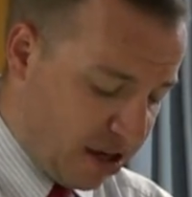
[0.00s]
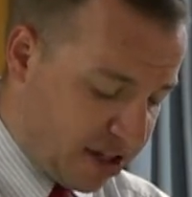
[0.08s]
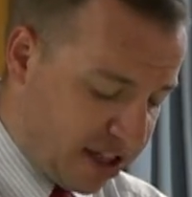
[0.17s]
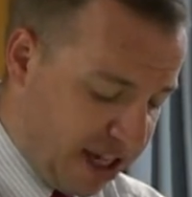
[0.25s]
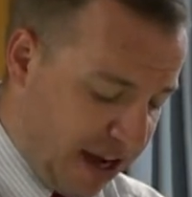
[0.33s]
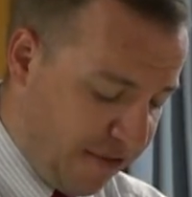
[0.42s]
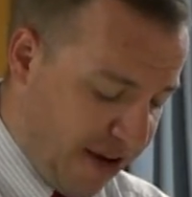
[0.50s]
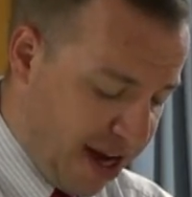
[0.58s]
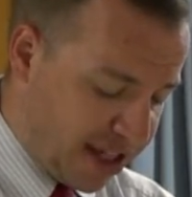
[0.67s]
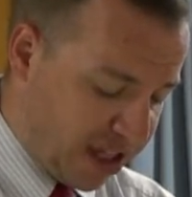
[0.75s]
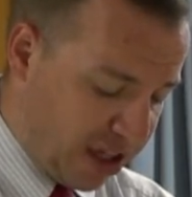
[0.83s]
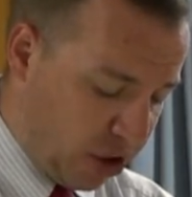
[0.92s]
uh,
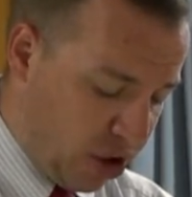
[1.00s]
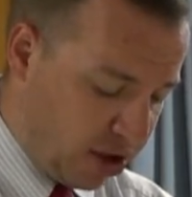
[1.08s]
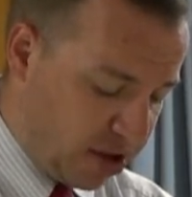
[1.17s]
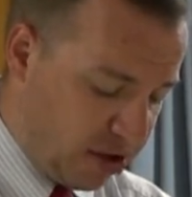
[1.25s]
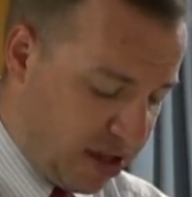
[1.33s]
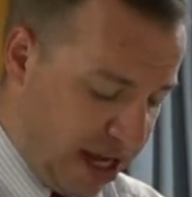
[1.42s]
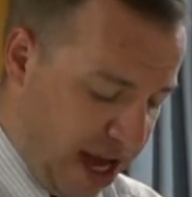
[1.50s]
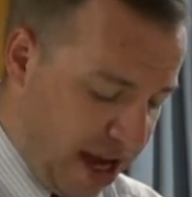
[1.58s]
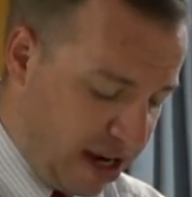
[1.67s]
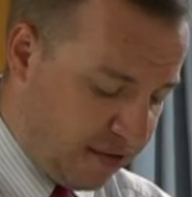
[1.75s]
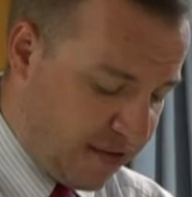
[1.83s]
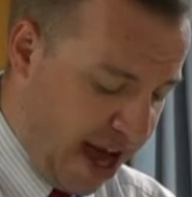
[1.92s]
steadfastly look to the
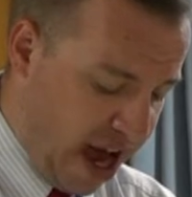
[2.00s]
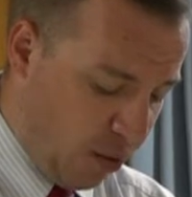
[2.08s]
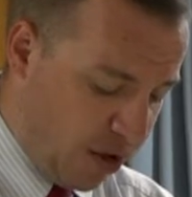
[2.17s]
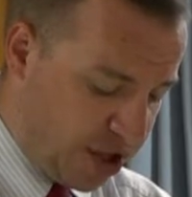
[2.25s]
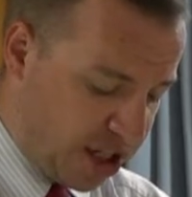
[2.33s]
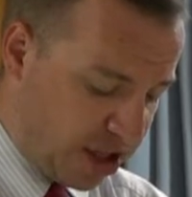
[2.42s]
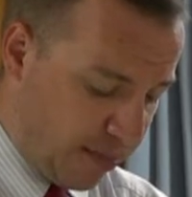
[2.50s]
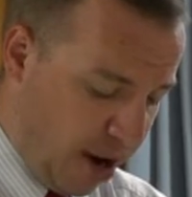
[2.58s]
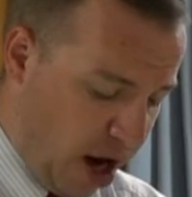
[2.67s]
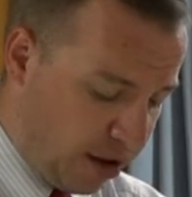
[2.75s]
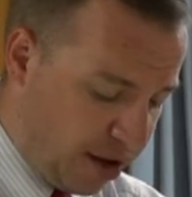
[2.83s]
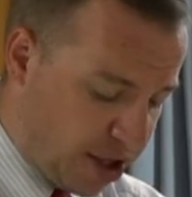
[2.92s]
end of that which is
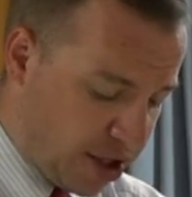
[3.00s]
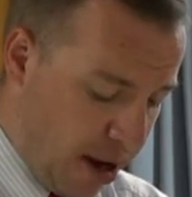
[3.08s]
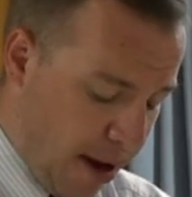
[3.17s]
abolished,